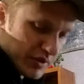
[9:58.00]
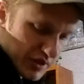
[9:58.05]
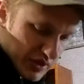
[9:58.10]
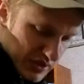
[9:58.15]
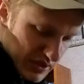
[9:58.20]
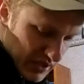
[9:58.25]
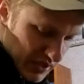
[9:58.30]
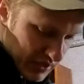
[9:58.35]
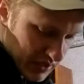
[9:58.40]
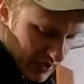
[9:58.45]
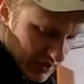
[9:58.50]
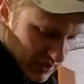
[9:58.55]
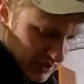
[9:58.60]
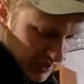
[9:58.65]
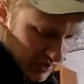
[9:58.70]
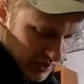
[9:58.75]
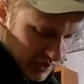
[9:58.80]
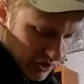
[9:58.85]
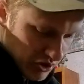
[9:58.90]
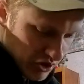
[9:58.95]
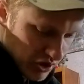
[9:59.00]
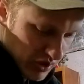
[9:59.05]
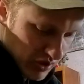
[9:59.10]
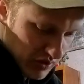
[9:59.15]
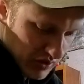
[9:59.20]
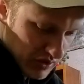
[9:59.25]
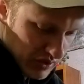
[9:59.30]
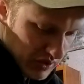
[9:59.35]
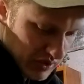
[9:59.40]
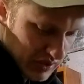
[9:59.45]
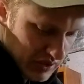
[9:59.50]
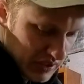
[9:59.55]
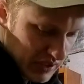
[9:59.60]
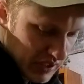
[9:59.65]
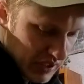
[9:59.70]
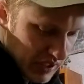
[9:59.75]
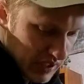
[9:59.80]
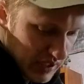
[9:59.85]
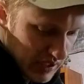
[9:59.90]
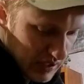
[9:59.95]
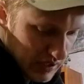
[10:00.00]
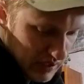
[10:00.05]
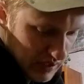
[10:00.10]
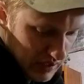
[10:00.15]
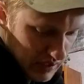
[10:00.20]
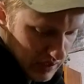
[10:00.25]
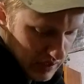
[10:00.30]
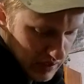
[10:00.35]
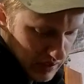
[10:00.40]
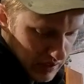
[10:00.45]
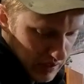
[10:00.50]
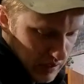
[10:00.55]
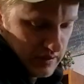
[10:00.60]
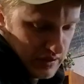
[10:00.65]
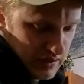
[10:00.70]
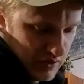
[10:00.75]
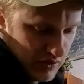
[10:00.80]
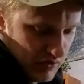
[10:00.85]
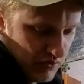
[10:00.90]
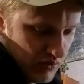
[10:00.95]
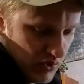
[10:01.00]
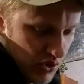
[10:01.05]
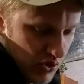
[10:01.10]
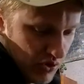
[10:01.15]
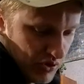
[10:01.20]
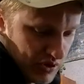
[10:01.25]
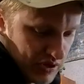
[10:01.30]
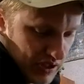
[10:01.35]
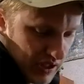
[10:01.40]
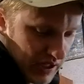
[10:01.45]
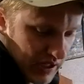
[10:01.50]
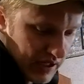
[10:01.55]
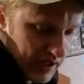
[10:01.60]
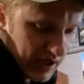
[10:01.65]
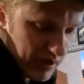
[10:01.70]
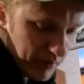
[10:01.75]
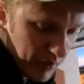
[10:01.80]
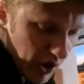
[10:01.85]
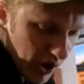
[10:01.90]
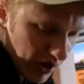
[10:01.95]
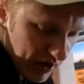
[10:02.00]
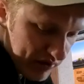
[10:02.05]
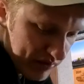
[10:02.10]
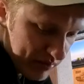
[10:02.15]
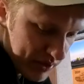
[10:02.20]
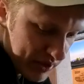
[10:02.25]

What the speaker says: because that shares the side. So the rotor's not going to come off